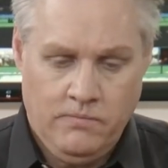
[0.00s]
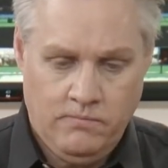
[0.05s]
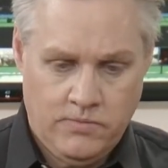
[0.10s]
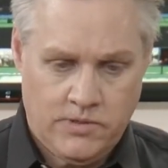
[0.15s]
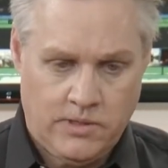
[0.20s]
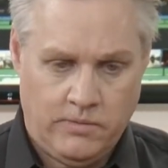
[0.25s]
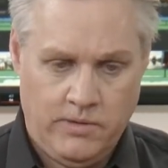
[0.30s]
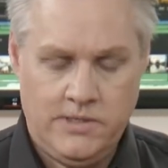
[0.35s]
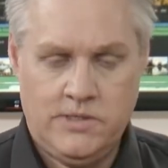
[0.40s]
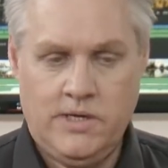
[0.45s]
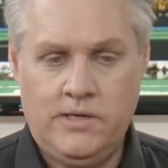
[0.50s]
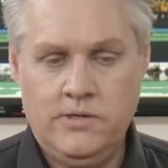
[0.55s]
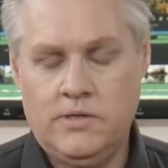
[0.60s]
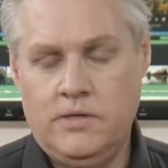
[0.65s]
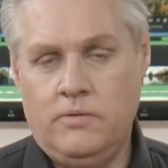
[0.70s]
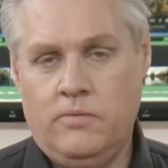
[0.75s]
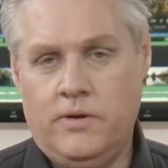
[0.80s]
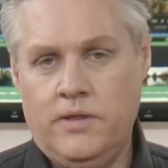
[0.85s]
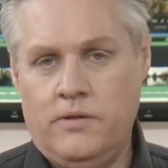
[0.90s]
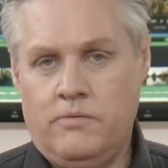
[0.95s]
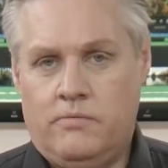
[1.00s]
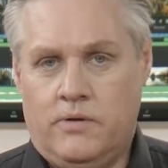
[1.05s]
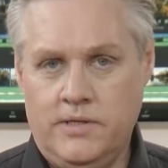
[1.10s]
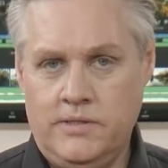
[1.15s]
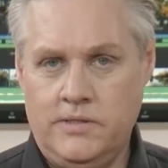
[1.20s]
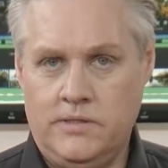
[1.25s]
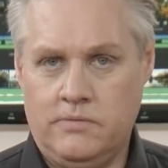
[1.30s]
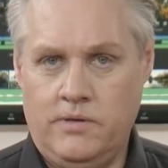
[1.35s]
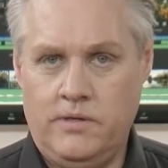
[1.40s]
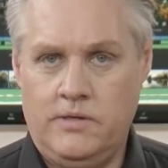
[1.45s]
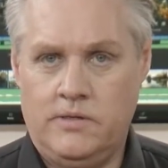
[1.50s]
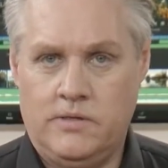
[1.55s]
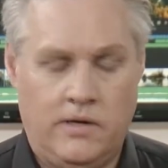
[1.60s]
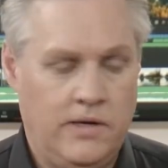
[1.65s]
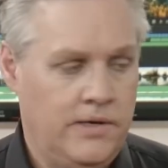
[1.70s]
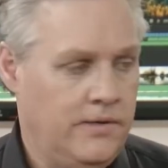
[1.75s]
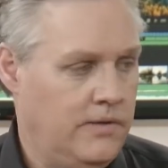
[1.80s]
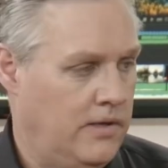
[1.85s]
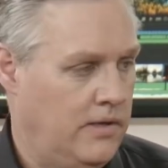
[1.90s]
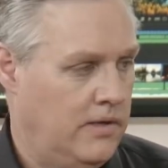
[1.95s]
so essentially one of the reasons that we
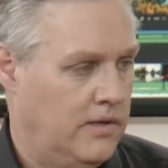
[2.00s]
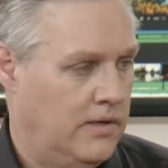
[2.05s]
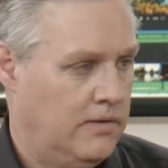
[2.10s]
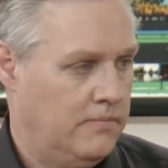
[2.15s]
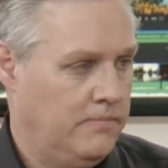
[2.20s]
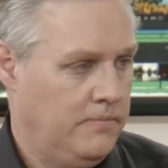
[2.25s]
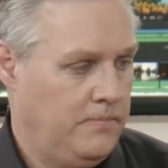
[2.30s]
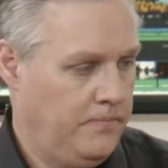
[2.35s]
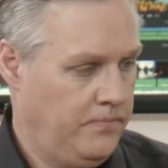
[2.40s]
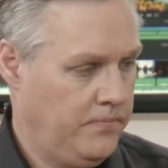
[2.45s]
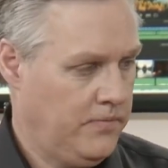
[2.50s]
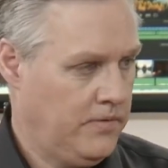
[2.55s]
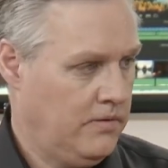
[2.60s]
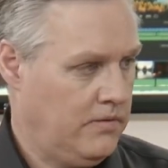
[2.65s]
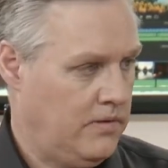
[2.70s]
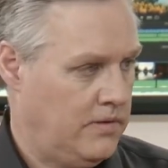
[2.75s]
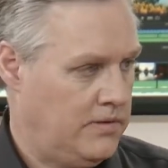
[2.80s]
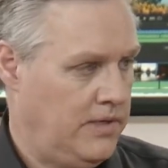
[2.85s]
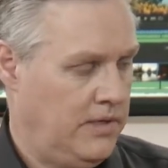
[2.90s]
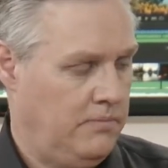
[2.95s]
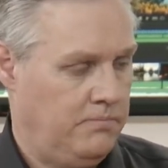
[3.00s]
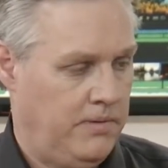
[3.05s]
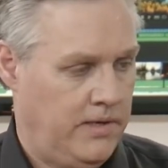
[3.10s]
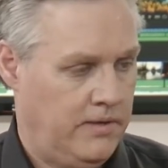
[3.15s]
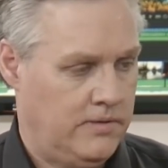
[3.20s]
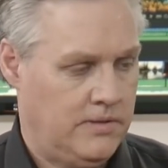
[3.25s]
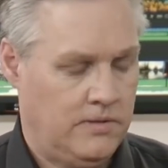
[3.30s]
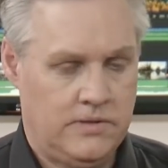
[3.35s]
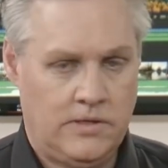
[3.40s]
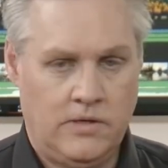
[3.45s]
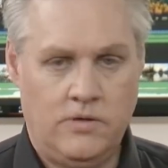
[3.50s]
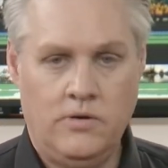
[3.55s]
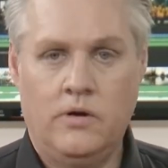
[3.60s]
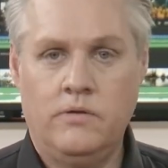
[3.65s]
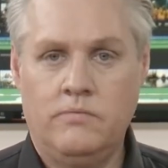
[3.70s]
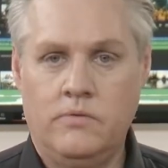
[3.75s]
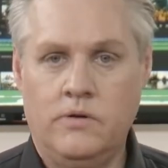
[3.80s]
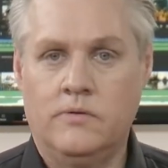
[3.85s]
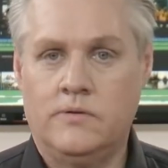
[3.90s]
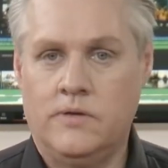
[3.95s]
designed the sync bin is that it's a
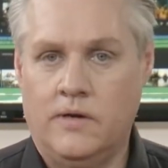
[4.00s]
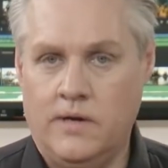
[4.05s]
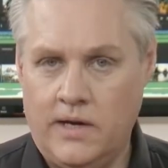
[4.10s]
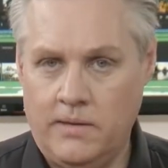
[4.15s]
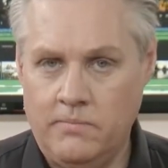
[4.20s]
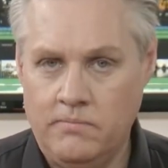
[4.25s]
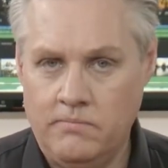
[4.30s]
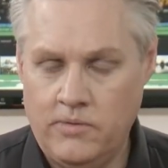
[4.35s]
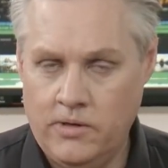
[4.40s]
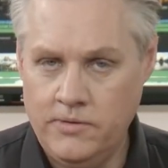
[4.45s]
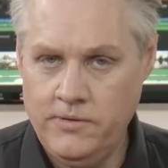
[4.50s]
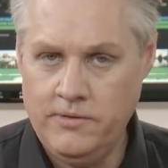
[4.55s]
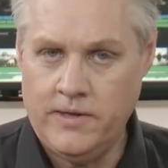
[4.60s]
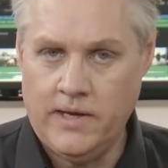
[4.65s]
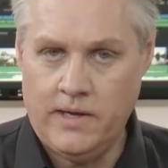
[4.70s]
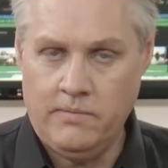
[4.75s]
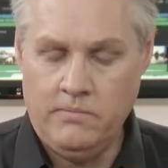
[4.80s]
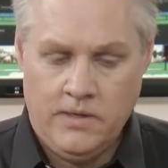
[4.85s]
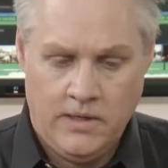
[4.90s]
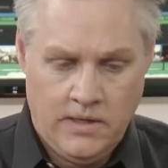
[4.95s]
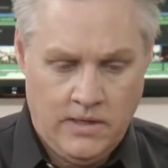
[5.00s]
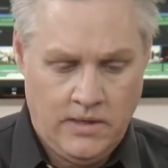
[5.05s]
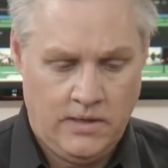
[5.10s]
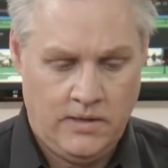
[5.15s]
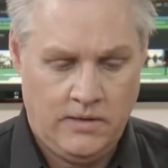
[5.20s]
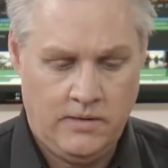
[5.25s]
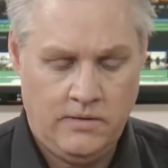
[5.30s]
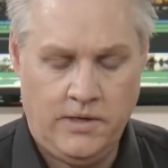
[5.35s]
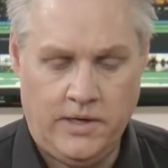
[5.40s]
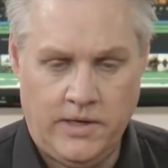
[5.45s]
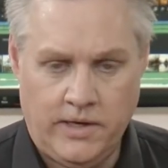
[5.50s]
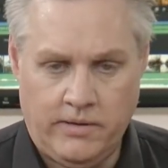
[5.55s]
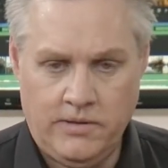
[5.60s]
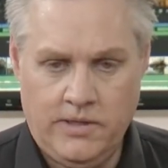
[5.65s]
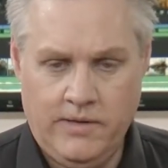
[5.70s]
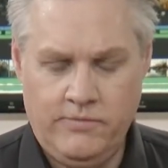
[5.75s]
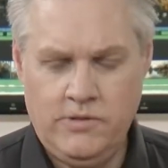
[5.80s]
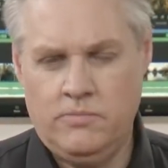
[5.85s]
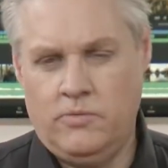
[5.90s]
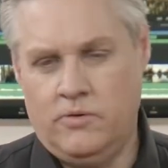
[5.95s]
non-real-time multicam. It
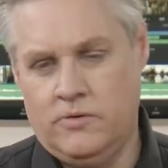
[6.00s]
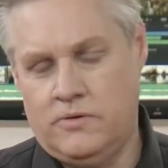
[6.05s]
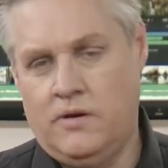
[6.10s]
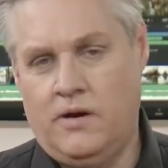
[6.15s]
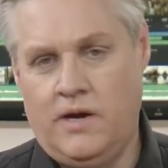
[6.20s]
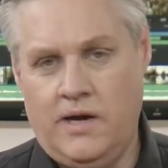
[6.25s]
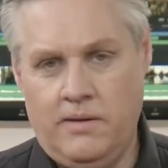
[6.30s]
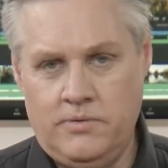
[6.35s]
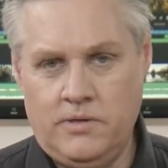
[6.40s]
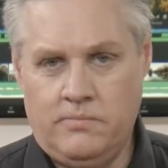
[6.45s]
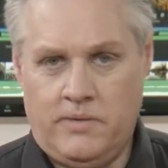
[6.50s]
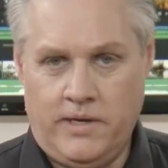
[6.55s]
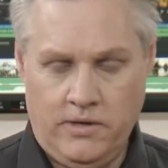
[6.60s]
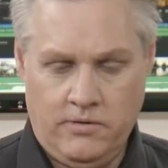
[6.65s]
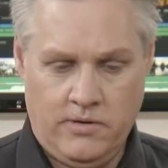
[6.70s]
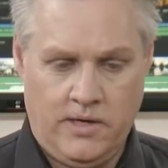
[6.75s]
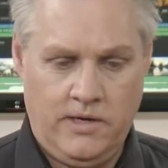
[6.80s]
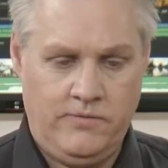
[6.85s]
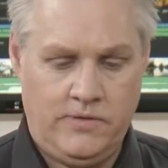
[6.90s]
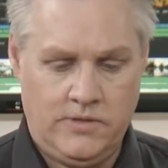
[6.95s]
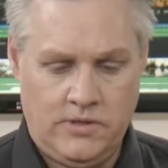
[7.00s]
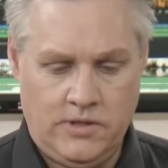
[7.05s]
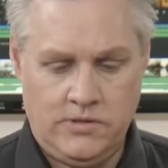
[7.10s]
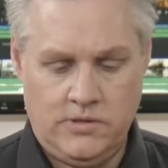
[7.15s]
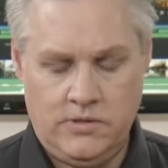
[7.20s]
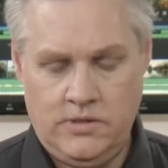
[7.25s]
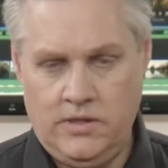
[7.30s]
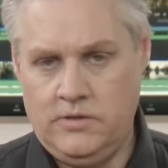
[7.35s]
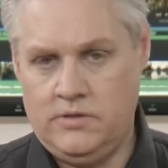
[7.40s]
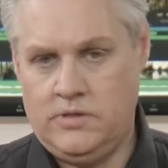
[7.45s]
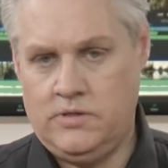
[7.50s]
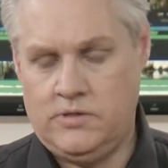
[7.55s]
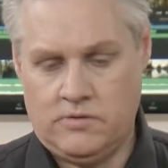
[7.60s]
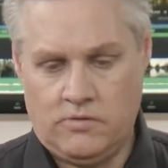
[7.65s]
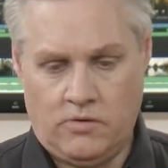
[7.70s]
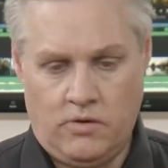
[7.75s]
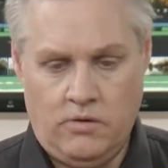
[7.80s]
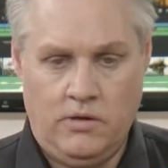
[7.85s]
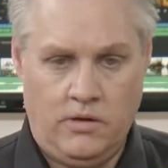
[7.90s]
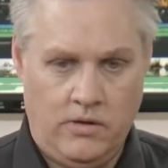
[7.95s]
gives you more time to make creative decisions. You can just
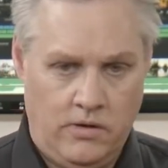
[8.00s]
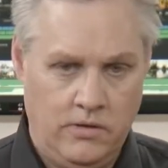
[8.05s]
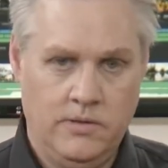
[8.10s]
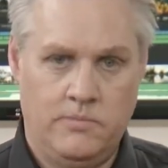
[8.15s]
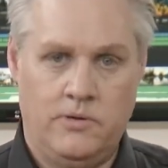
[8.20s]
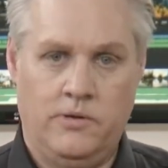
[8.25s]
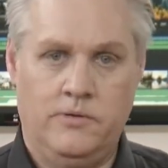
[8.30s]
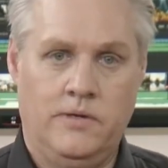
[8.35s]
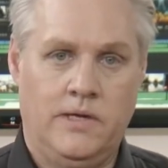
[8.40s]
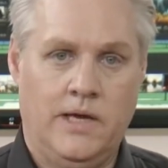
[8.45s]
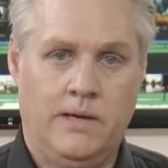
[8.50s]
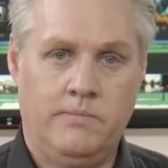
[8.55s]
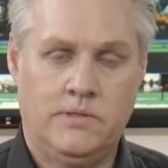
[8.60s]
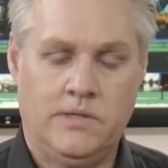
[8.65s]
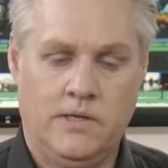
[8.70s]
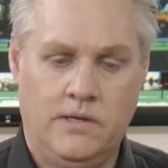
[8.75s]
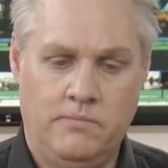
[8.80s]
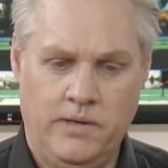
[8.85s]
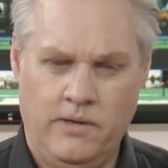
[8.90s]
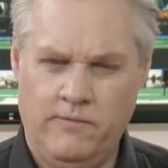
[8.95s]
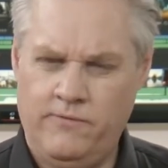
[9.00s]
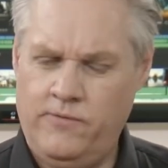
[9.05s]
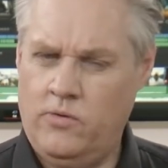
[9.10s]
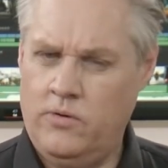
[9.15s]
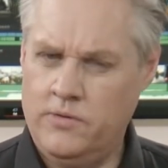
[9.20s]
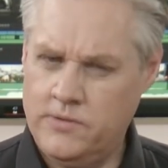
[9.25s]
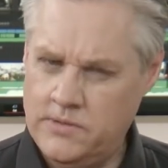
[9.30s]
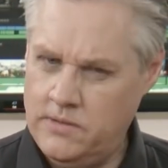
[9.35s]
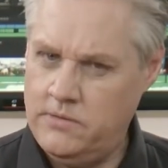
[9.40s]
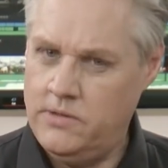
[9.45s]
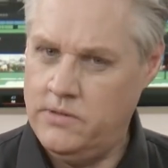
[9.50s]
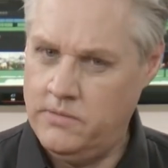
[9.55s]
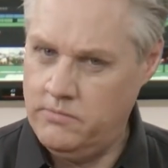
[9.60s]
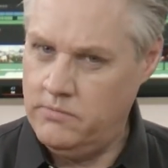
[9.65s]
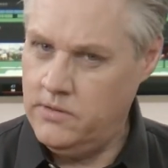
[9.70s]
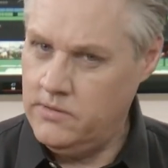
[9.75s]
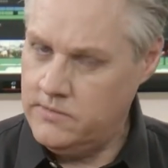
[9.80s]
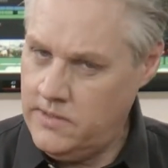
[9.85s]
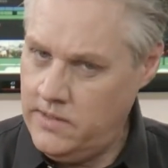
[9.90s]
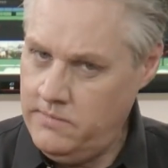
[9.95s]
scroll along the multicam instead of being forced to do it
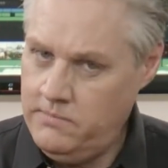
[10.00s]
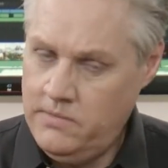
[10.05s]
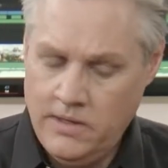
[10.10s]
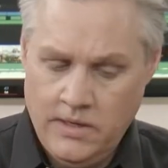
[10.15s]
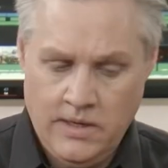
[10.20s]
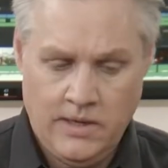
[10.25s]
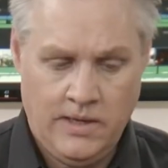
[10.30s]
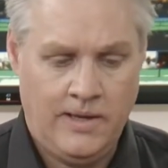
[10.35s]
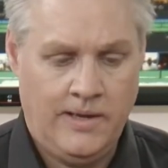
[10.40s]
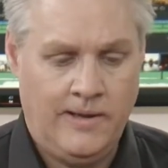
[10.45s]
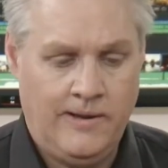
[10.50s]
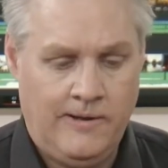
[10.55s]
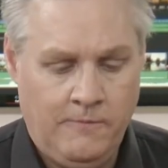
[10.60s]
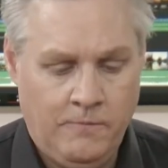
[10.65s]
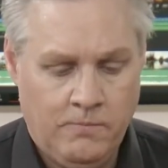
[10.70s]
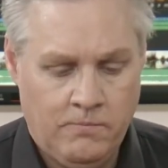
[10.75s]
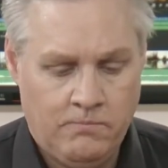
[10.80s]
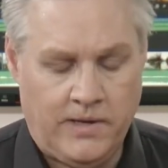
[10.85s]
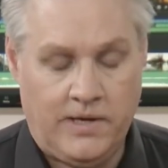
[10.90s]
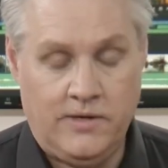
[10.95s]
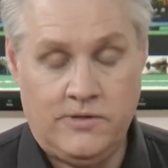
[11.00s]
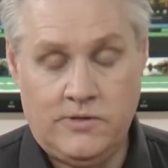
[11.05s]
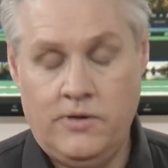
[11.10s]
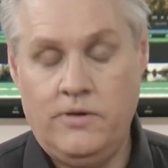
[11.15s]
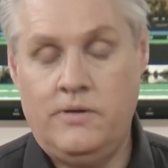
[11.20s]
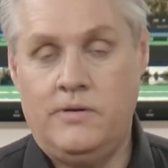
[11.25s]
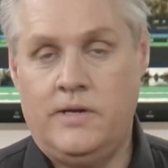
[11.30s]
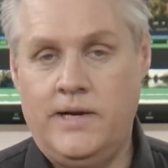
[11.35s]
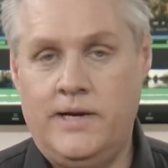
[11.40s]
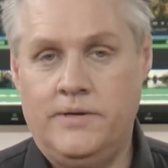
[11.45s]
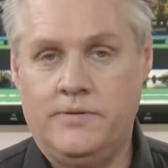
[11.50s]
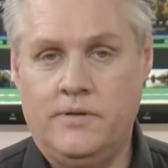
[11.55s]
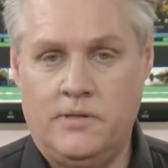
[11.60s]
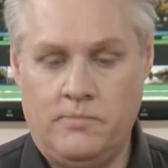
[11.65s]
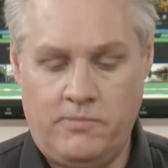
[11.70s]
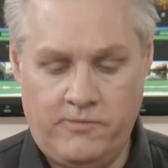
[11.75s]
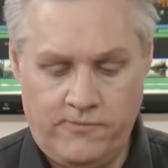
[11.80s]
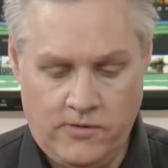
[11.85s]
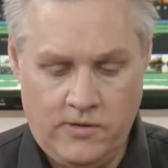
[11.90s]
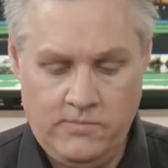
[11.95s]
real time. But it turned out that the
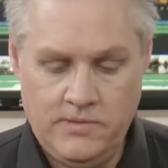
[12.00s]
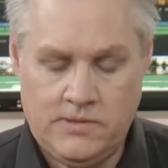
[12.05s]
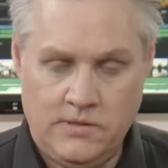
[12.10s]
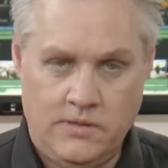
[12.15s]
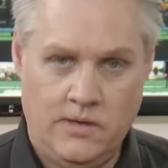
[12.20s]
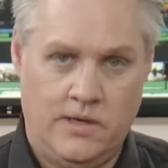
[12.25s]
performance the